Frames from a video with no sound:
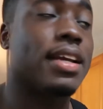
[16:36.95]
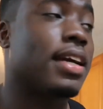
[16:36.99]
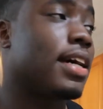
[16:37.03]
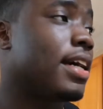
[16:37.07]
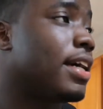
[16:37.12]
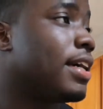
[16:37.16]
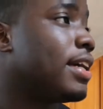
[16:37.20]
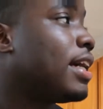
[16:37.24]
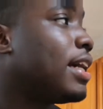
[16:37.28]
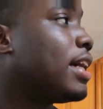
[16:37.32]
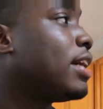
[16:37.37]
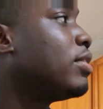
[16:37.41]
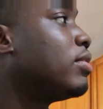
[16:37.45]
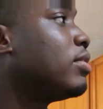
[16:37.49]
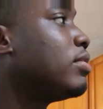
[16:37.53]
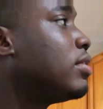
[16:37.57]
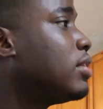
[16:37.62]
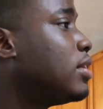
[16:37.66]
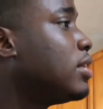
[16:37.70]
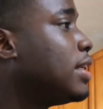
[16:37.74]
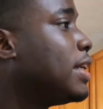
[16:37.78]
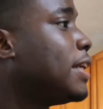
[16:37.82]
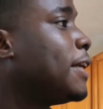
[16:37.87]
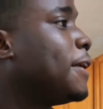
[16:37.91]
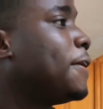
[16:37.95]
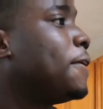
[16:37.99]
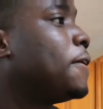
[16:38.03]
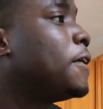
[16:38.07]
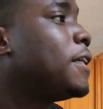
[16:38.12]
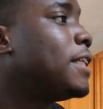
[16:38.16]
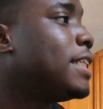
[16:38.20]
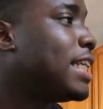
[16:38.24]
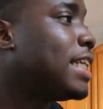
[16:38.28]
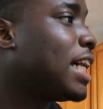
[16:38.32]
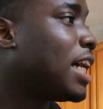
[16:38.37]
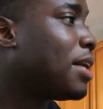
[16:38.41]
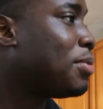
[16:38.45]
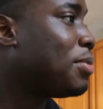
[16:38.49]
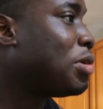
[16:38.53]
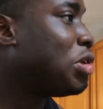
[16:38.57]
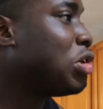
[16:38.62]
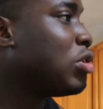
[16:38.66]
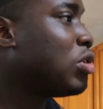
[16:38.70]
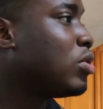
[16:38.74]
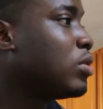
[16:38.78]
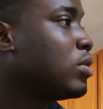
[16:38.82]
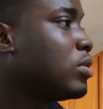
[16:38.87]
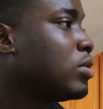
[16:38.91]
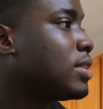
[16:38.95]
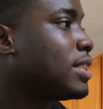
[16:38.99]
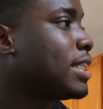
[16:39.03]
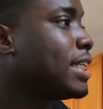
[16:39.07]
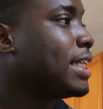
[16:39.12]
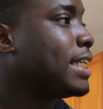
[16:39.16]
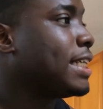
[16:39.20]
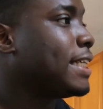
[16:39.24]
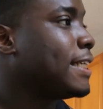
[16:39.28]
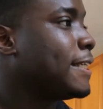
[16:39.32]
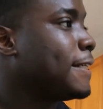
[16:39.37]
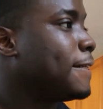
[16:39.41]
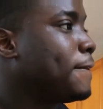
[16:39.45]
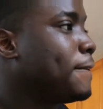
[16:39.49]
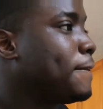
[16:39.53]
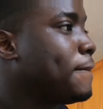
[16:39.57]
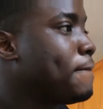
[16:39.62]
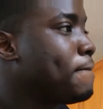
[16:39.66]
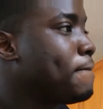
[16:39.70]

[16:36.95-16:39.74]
god. Domino's and